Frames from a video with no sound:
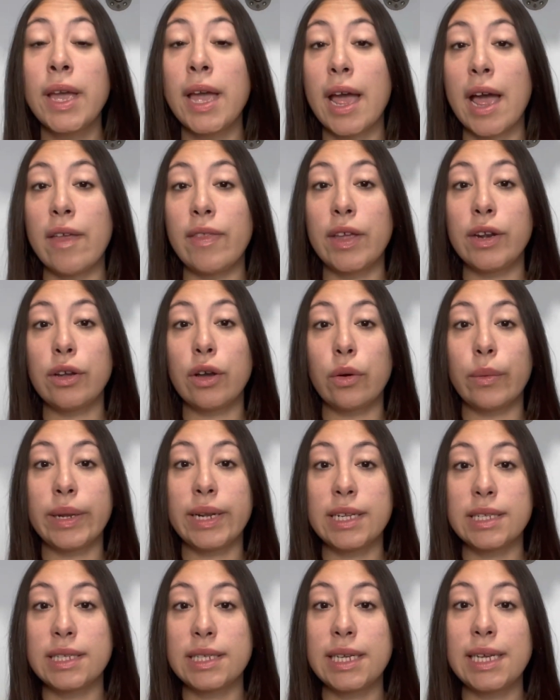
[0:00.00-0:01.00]
and then go in
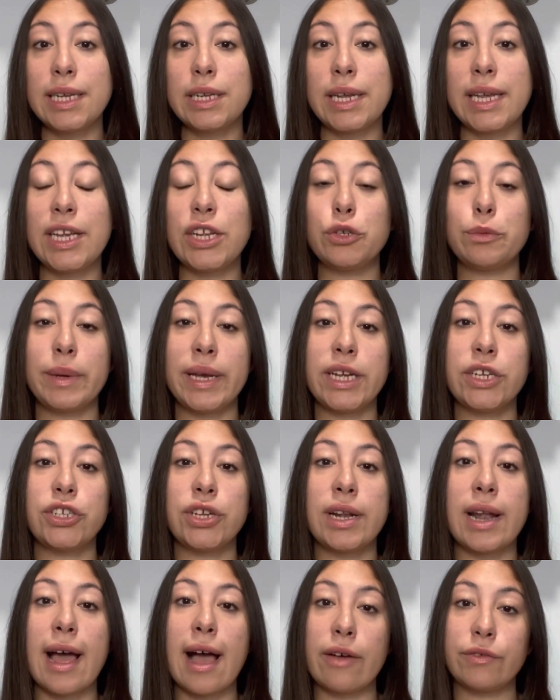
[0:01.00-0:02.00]
and see each
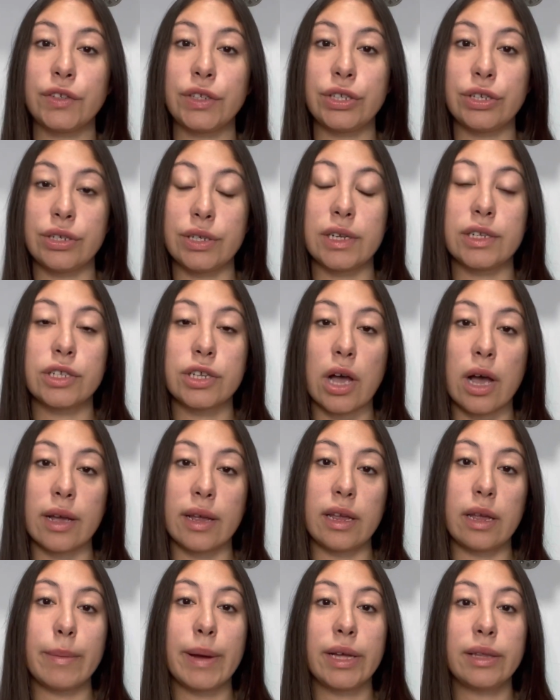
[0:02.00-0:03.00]
patient after you're done
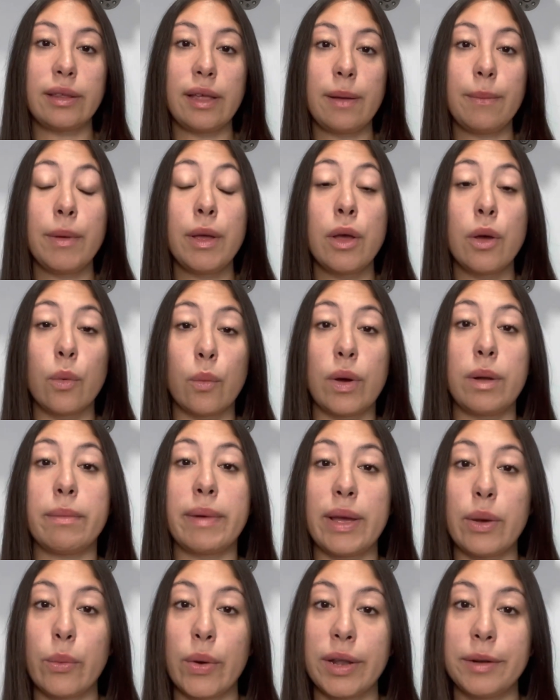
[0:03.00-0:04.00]
talking about them one
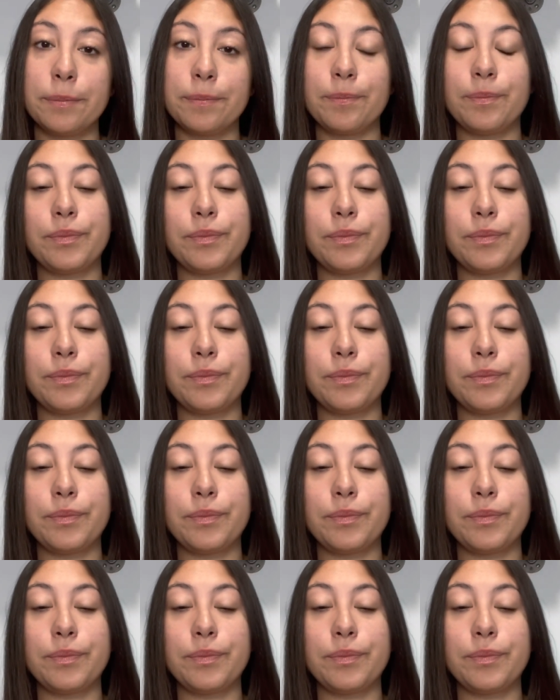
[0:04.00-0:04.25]
by one.